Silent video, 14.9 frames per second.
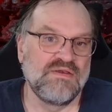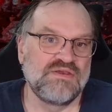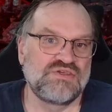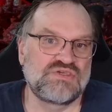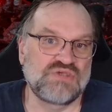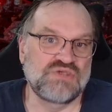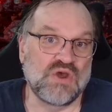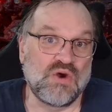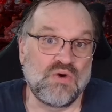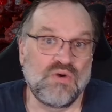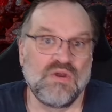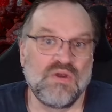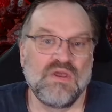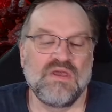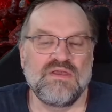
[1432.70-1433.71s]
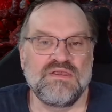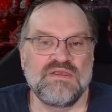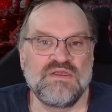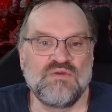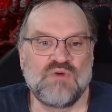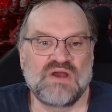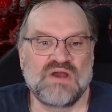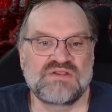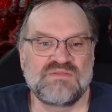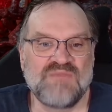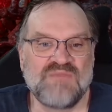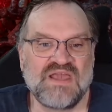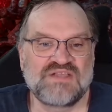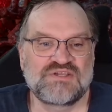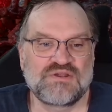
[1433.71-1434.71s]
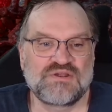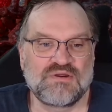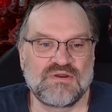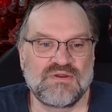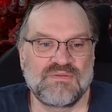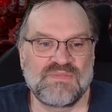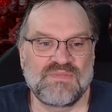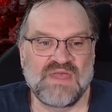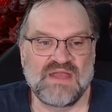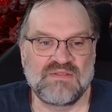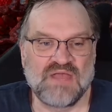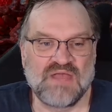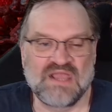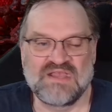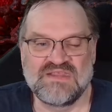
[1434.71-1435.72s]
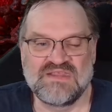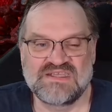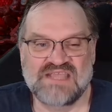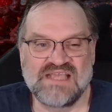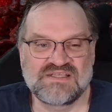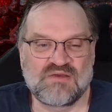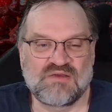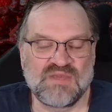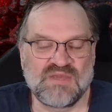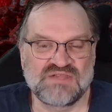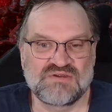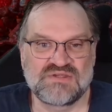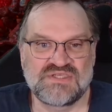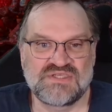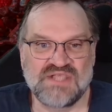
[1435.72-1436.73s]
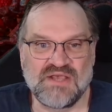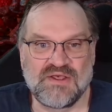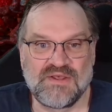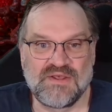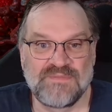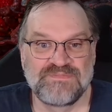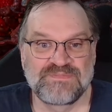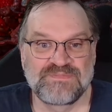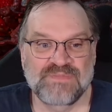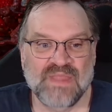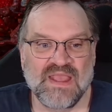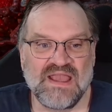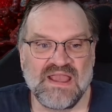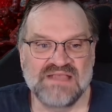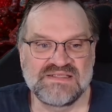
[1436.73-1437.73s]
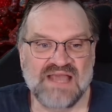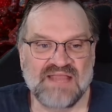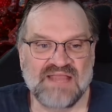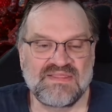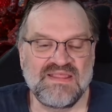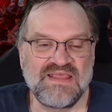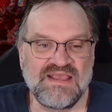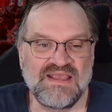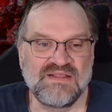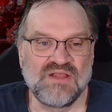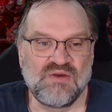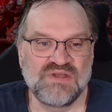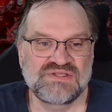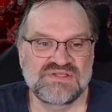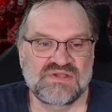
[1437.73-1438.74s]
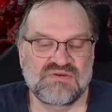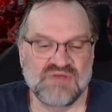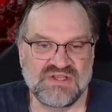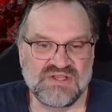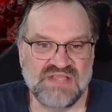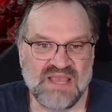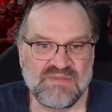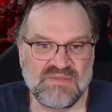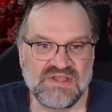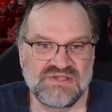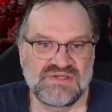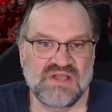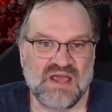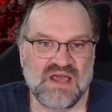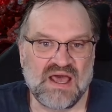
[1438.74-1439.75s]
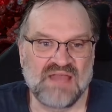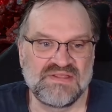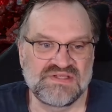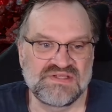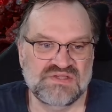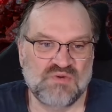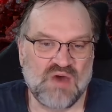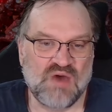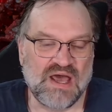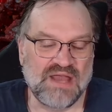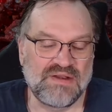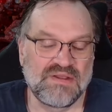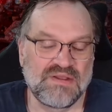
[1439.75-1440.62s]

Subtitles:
So you want to make sure that, like in this case, I want to make sure Syl is not the lowest crit damage on the squad.